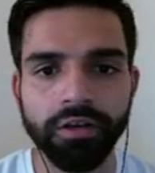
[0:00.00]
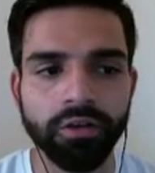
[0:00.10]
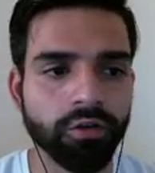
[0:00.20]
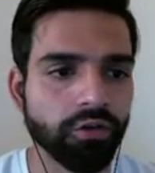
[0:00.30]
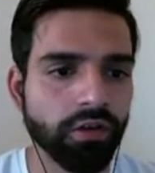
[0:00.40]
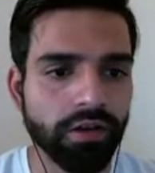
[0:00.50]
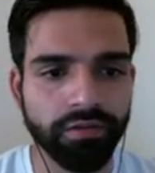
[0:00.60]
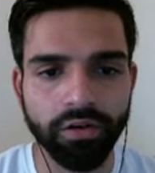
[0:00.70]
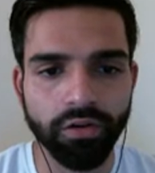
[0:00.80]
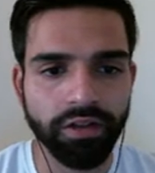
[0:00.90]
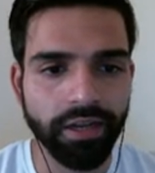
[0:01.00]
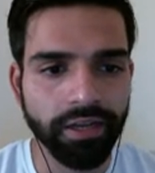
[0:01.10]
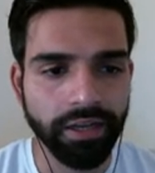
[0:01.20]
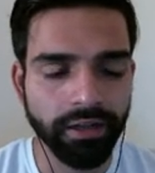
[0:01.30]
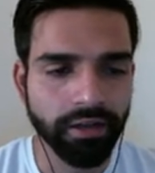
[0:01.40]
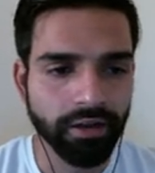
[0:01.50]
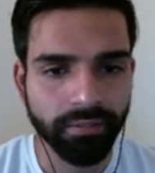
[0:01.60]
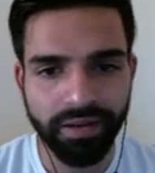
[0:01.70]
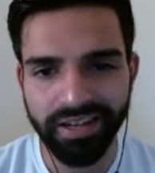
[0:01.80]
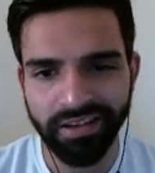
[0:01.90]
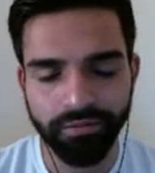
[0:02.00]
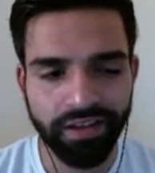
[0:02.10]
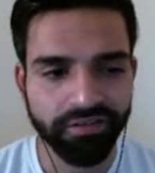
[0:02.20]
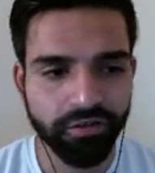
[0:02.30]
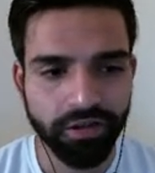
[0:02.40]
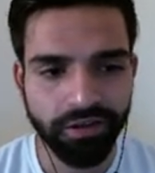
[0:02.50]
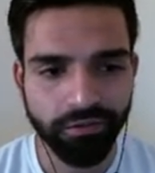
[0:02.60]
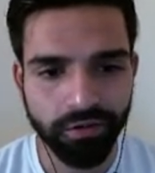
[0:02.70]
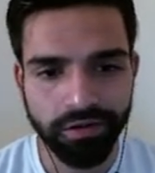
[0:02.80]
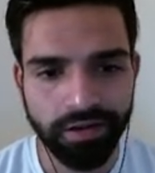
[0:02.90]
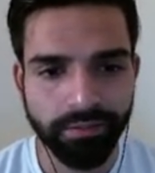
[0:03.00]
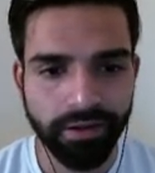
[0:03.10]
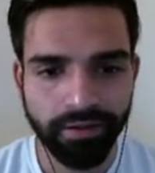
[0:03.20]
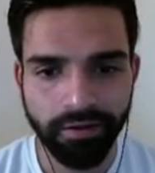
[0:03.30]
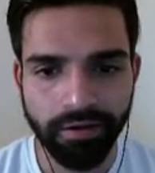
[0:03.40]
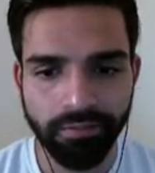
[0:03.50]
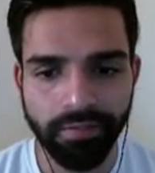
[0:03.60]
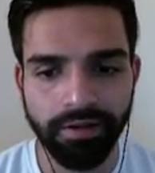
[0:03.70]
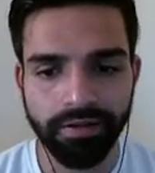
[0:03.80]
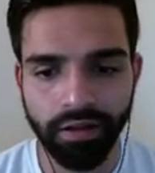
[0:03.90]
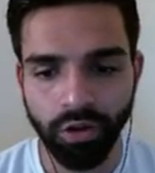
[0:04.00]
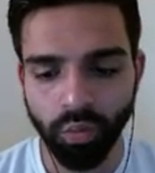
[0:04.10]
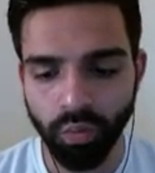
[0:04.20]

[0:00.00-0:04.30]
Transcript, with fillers: you to have an online income and eventually full-time income and